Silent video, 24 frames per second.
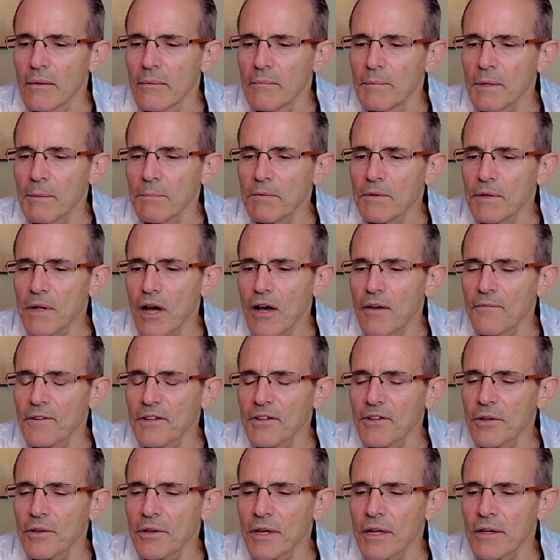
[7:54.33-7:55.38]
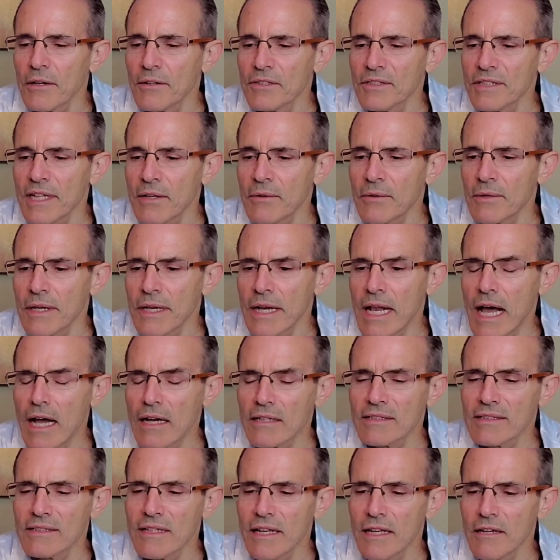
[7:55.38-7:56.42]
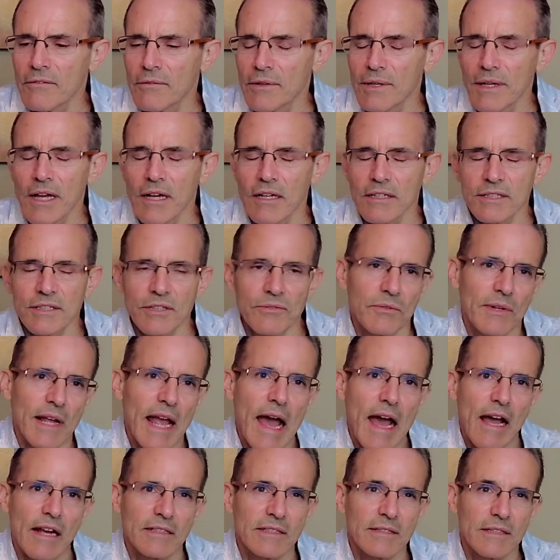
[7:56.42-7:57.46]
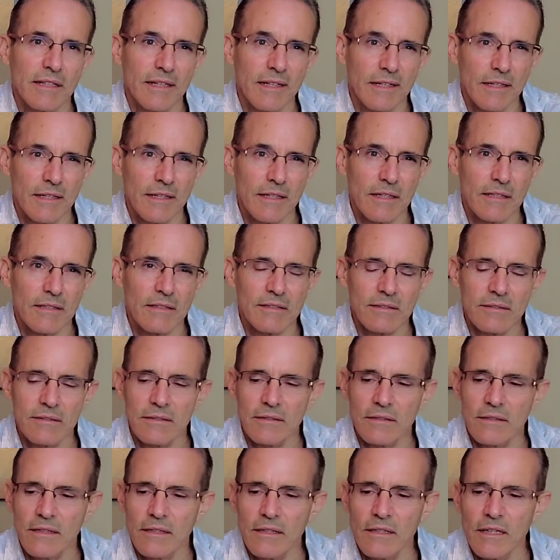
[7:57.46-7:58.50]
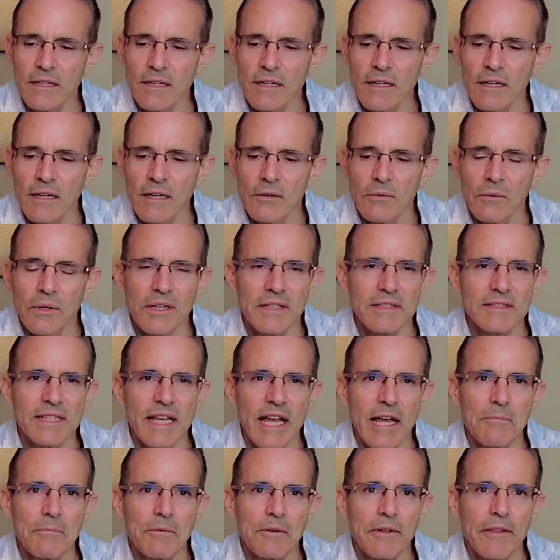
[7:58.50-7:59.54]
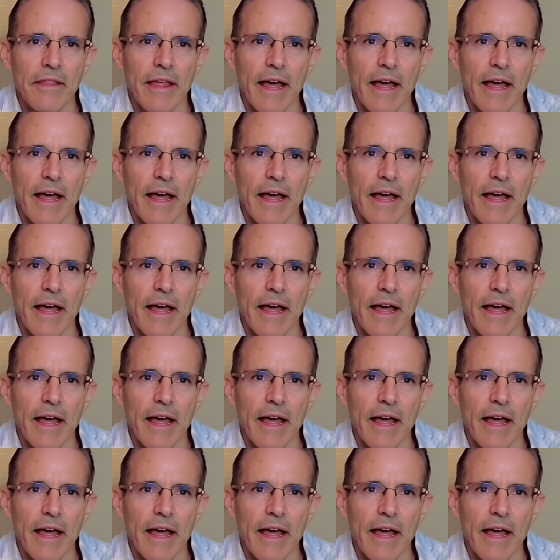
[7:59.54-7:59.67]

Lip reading: people often don't understand what an oxidative reduction reaction is. One example of